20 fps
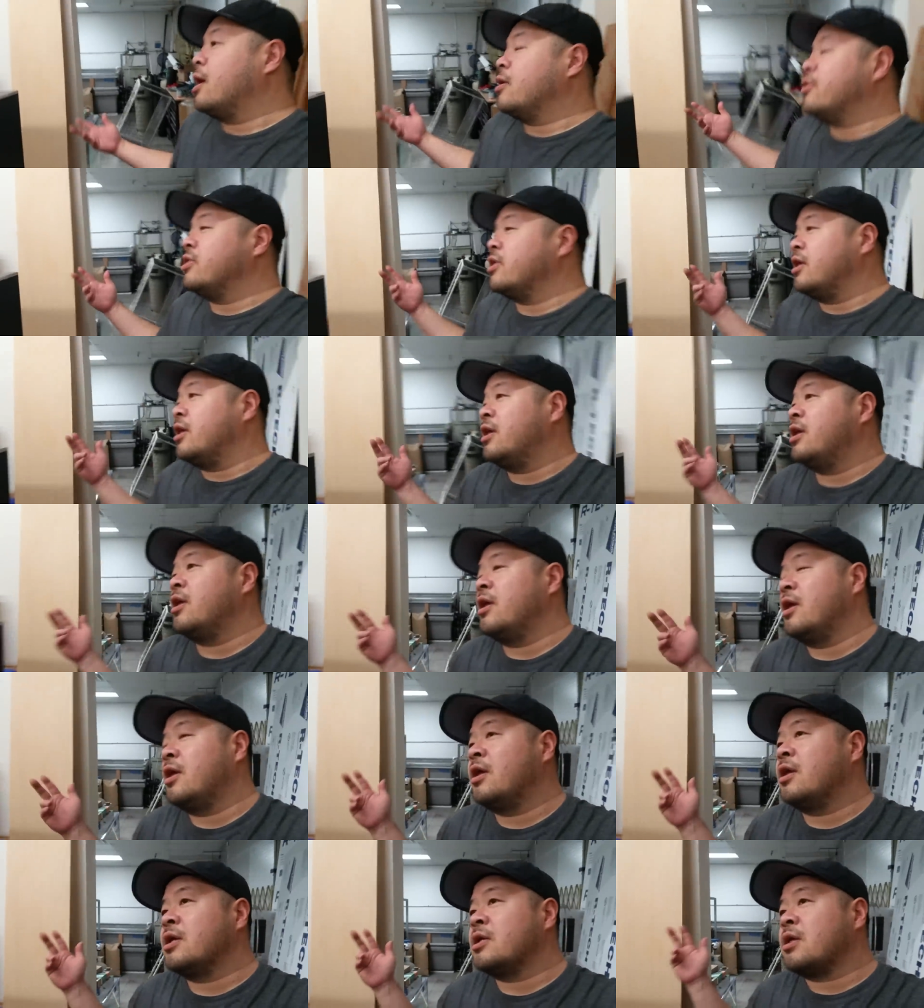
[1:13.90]

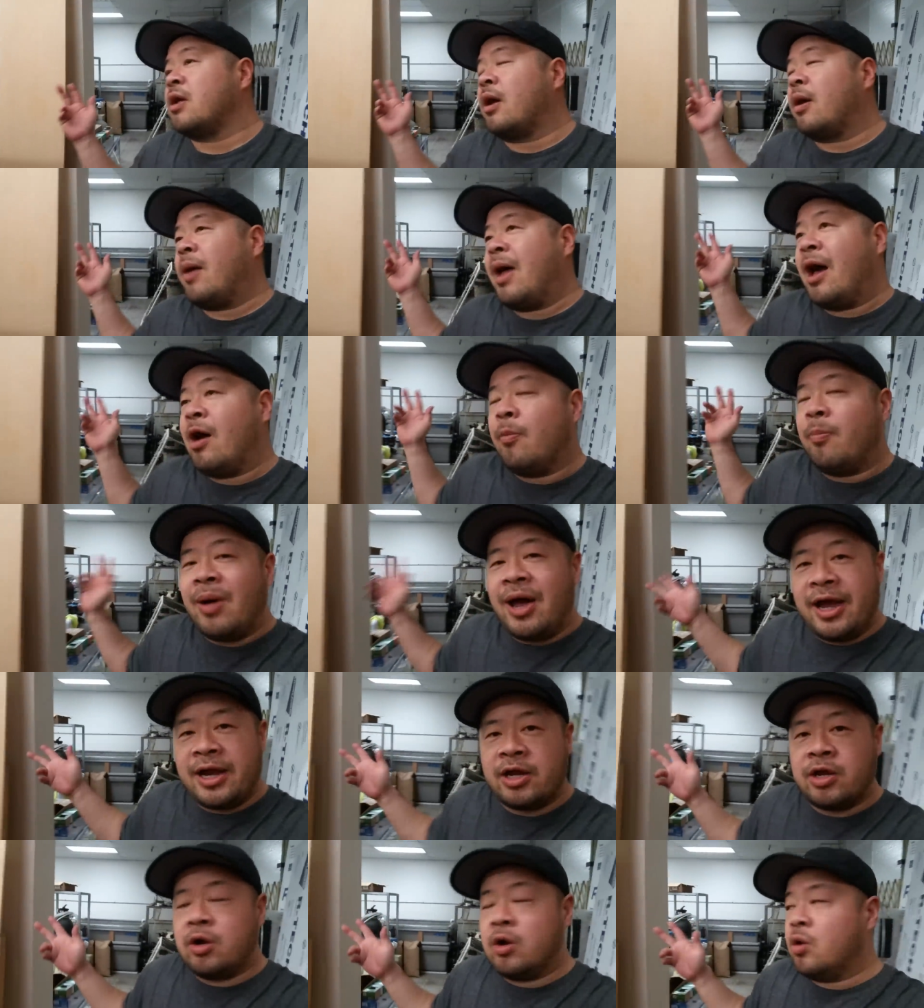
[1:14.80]
the
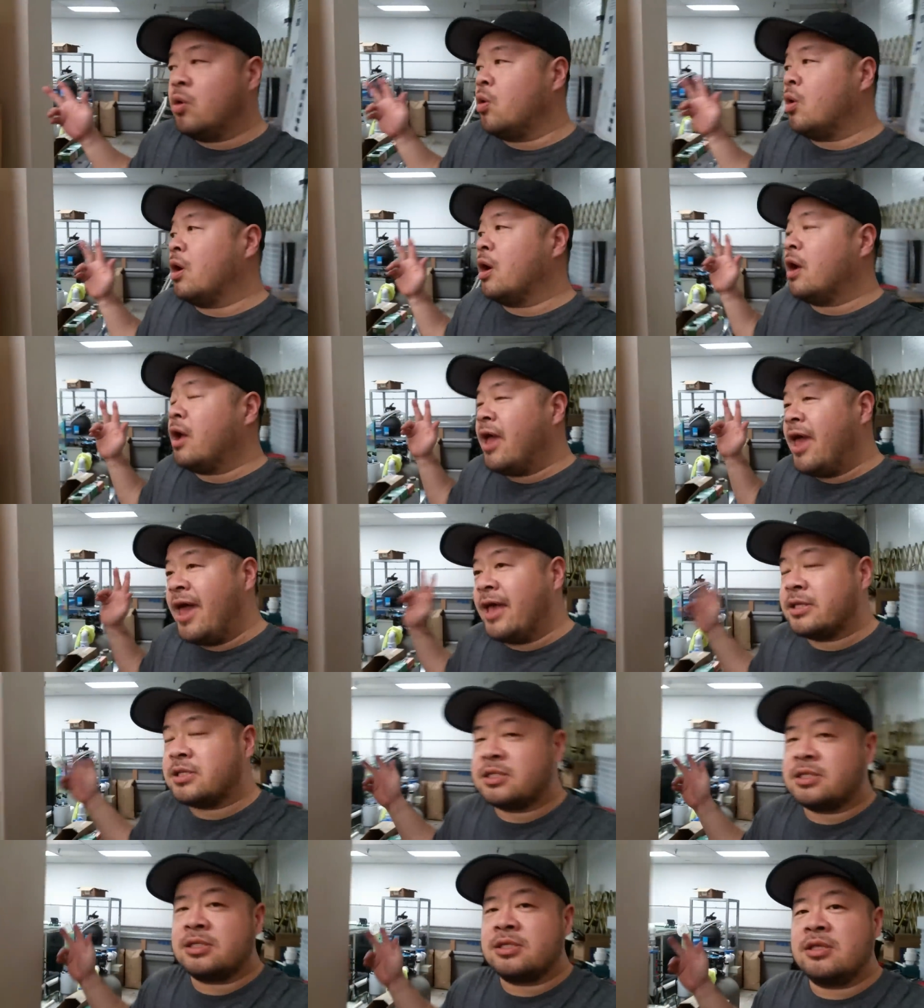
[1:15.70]
albino
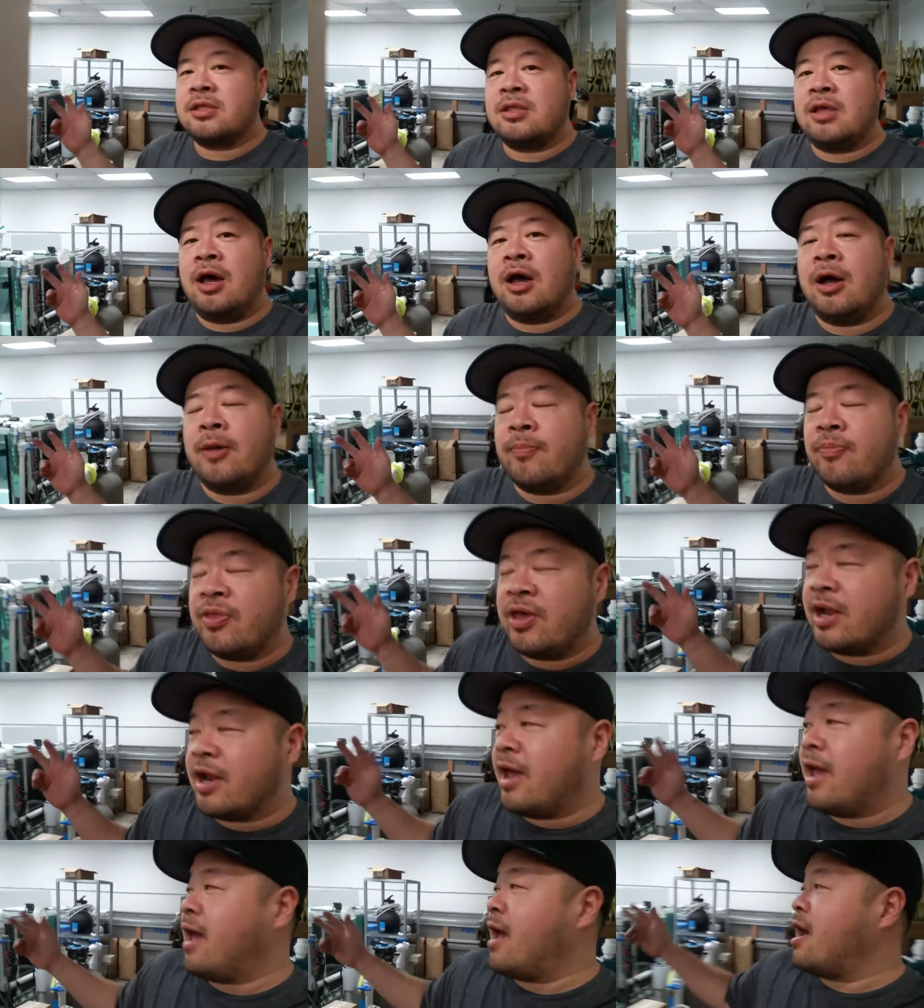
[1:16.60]
hets um,
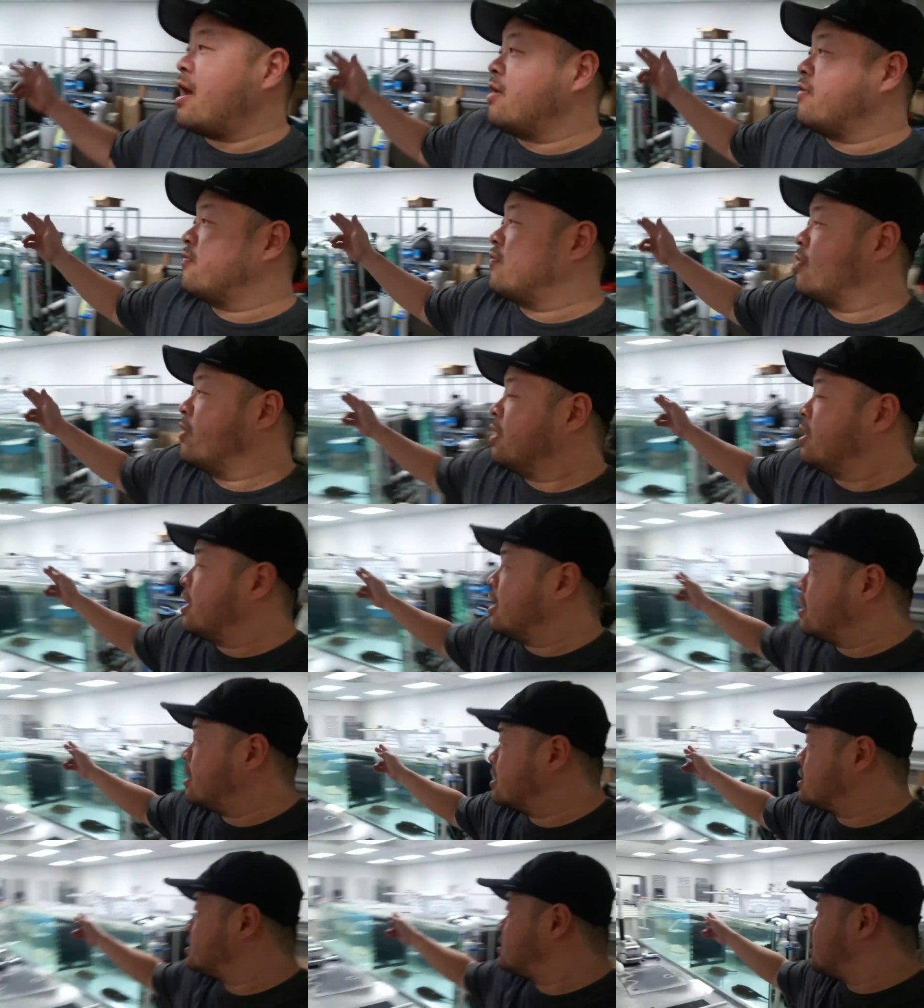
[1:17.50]
that I have.
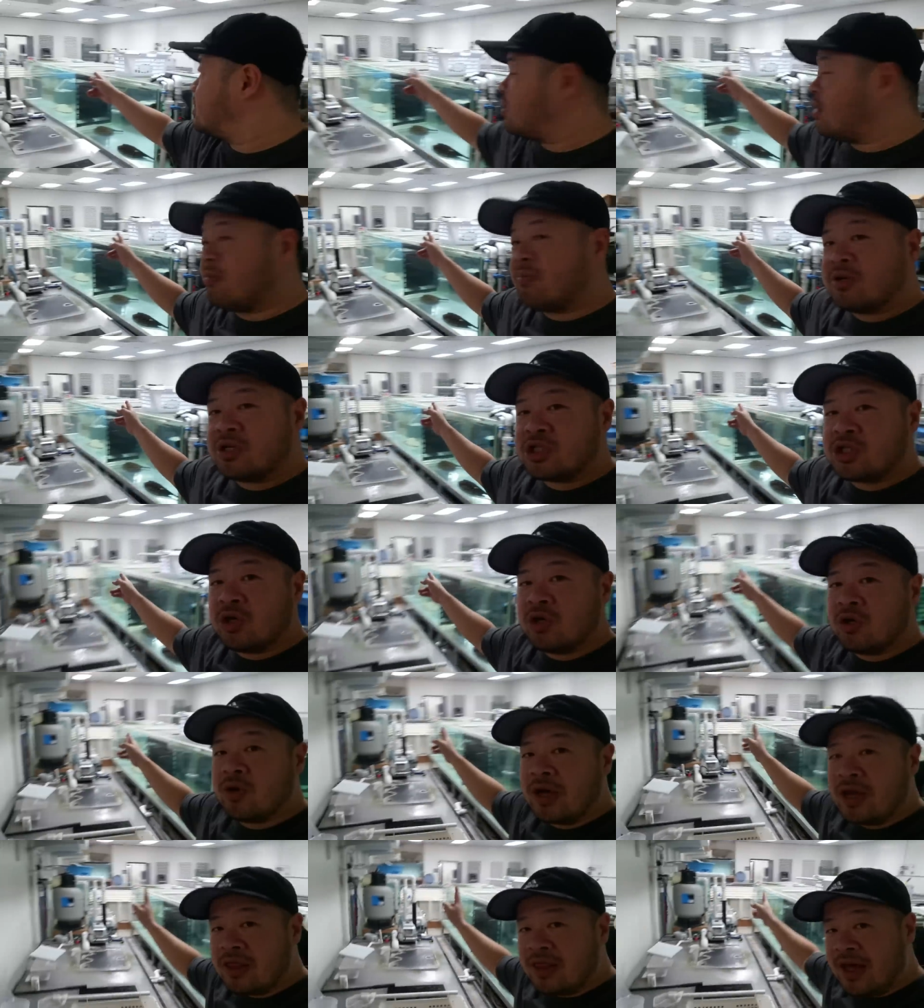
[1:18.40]
Let's see, I'm gonna show
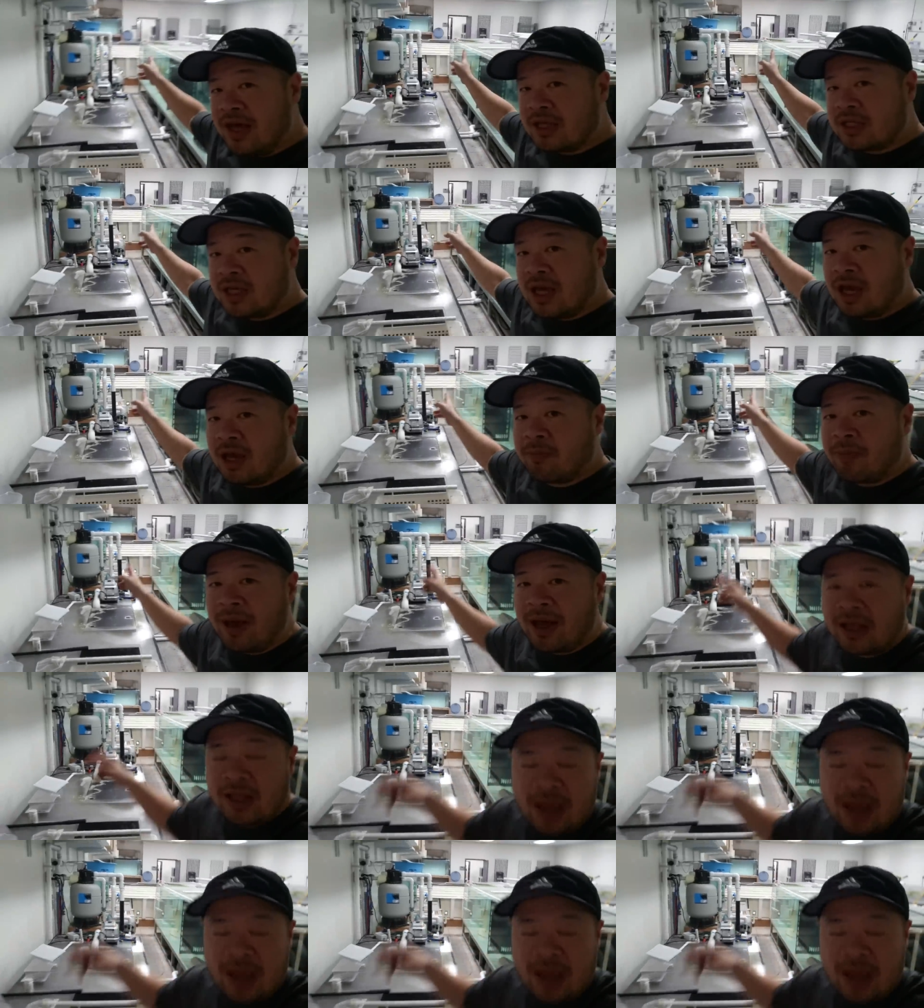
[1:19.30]
you in that tank back